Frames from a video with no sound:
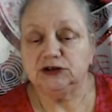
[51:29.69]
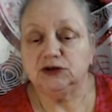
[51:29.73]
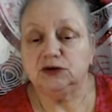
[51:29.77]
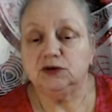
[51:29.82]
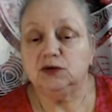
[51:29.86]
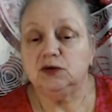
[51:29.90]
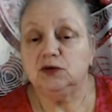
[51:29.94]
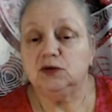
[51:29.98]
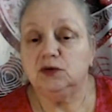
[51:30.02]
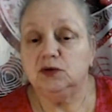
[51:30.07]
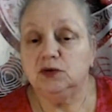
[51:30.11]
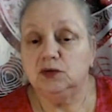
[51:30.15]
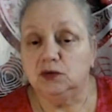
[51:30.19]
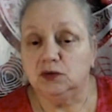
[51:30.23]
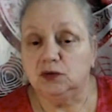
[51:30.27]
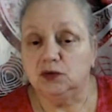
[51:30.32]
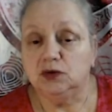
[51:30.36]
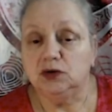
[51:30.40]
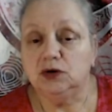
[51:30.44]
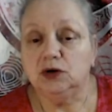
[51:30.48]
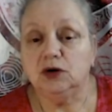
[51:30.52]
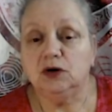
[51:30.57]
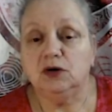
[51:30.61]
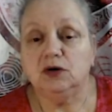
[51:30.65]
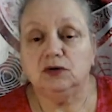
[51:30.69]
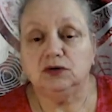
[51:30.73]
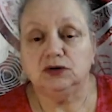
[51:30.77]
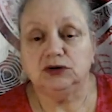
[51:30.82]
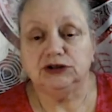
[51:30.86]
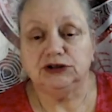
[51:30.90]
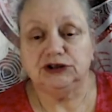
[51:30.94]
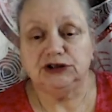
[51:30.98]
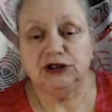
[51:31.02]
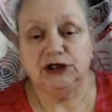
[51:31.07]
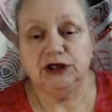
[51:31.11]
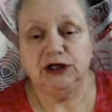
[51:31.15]
or
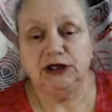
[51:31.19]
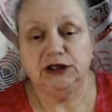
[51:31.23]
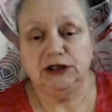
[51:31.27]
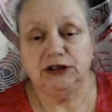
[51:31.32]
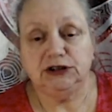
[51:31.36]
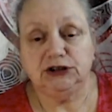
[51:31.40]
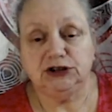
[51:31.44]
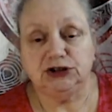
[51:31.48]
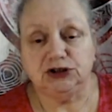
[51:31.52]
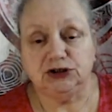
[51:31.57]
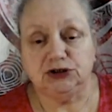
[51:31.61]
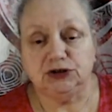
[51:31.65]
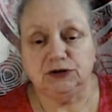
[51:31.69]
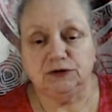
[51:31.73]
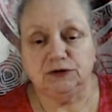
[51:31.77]
consolation.